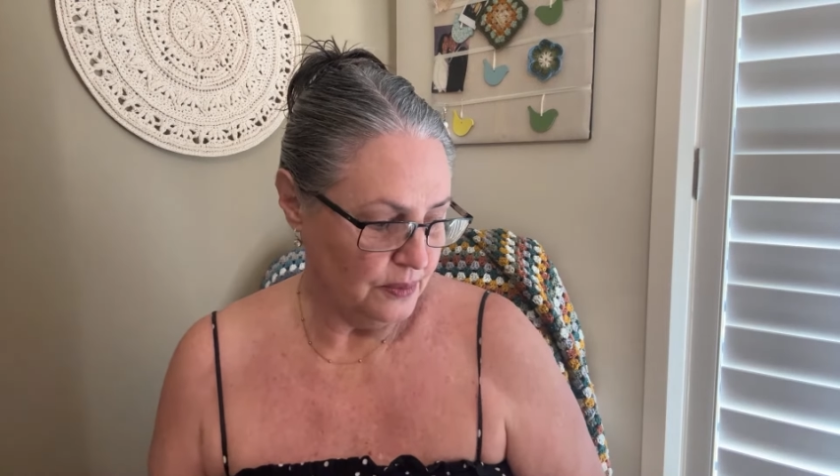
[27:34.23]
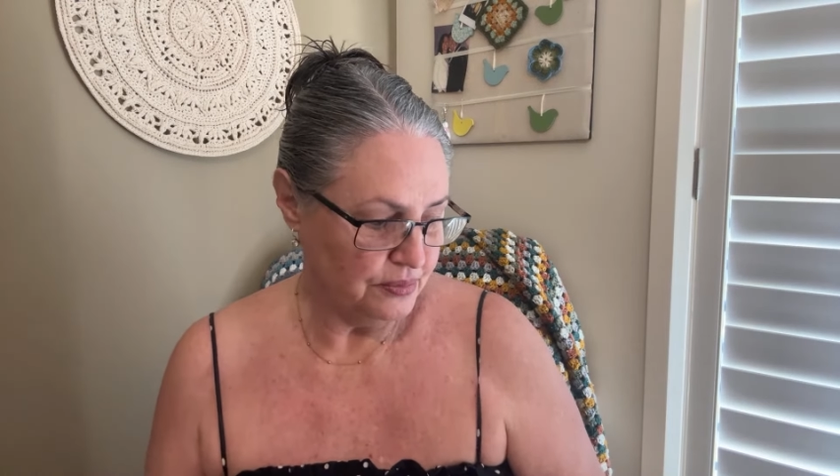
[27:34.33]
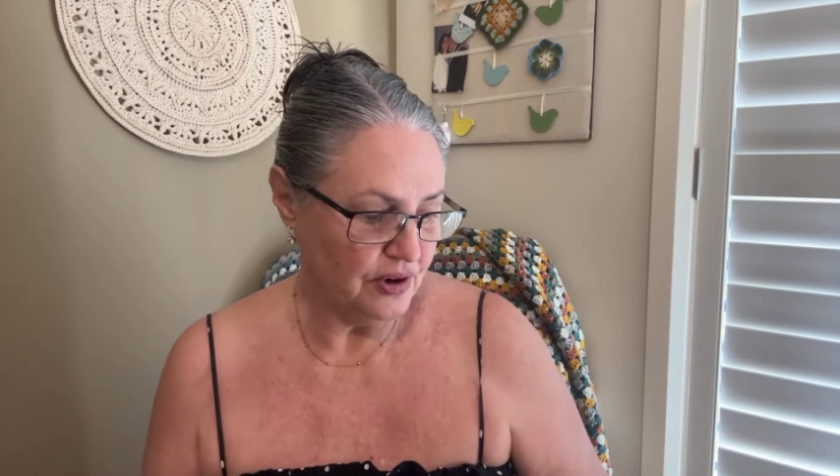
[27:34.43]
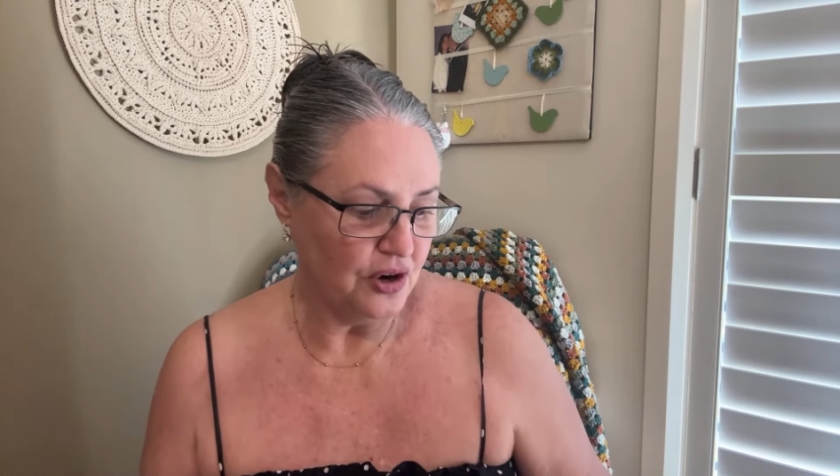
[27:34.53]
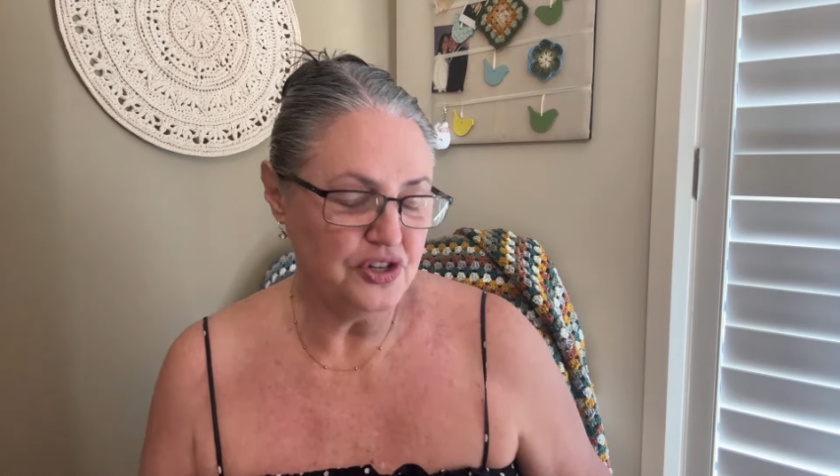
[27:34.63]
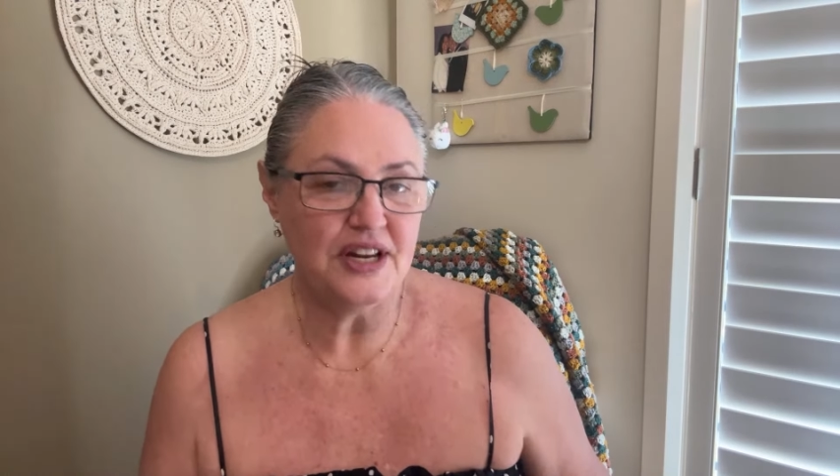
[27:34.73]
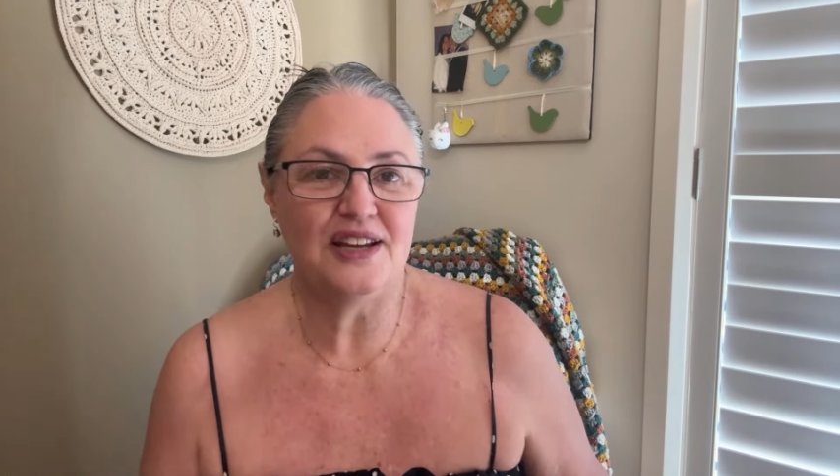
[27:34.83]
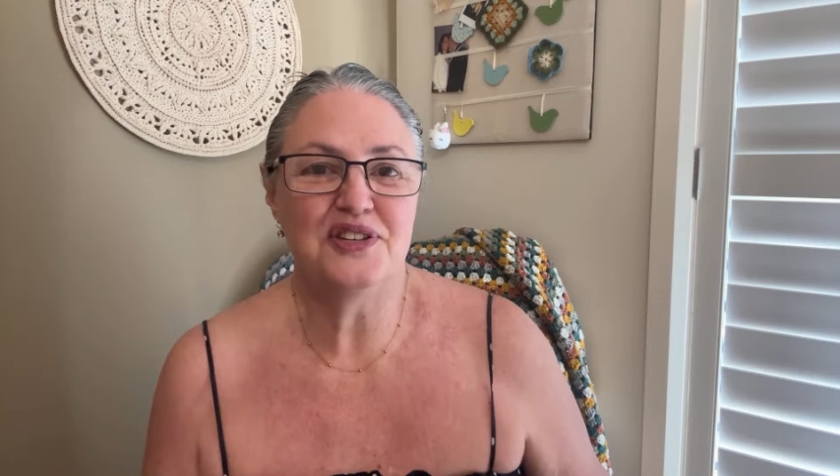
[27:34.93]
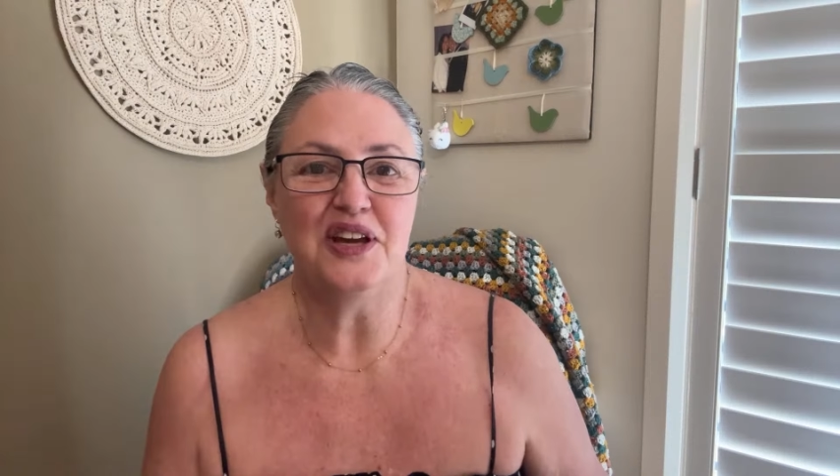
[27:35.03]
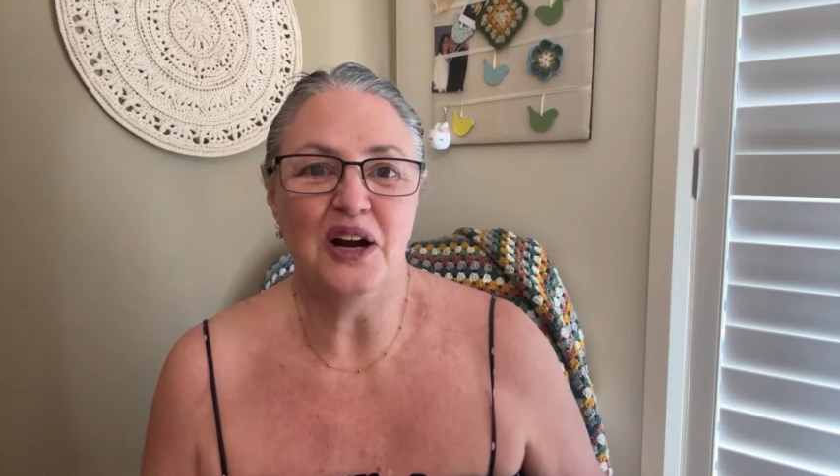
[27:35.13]

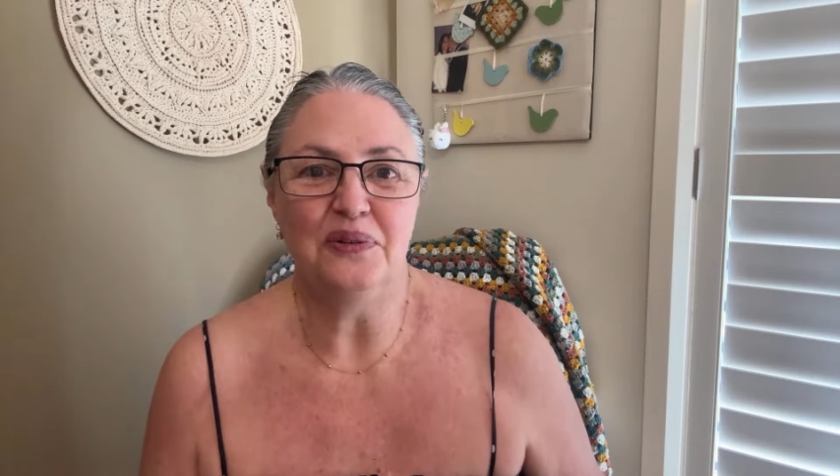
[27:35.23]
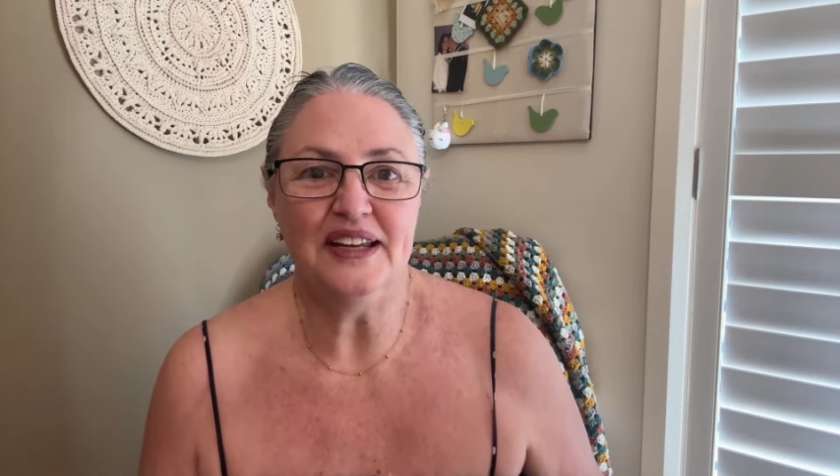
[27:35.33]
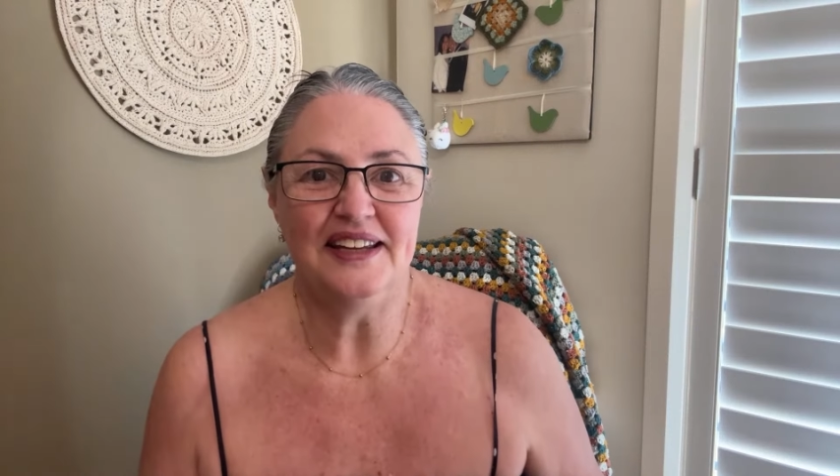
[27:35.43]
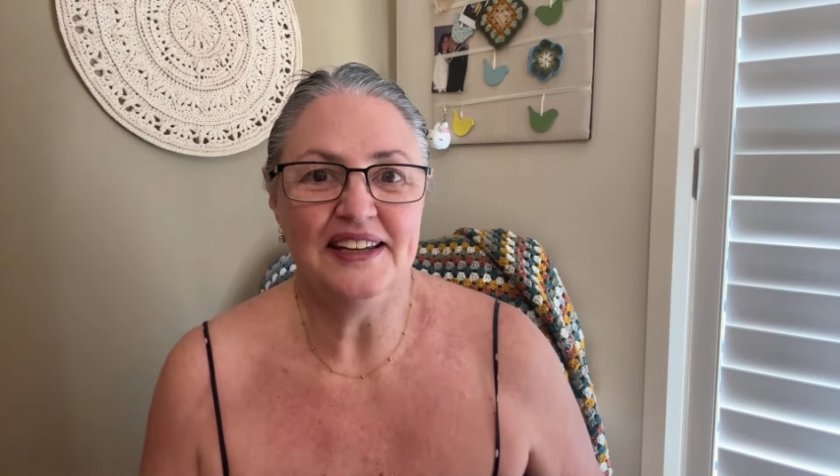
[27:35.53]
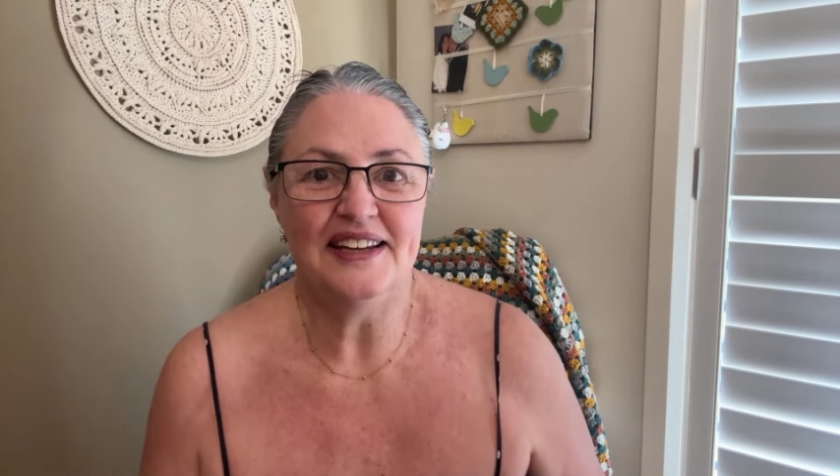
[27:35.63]
projects going